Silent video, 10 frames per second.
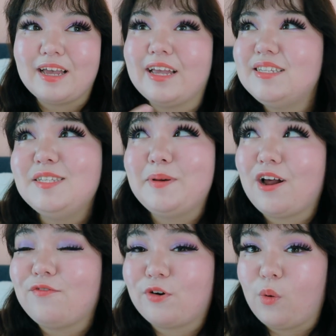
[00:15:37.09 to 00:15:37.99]
I guess it's been
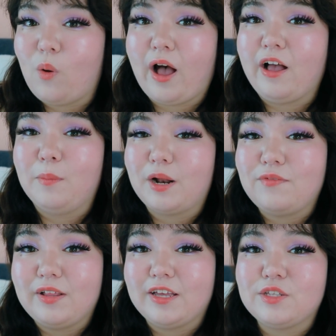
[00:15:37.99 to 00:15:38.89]
out for a while, but I
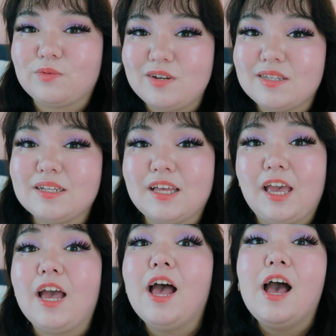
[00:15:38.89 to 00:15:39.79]
feel like it's recently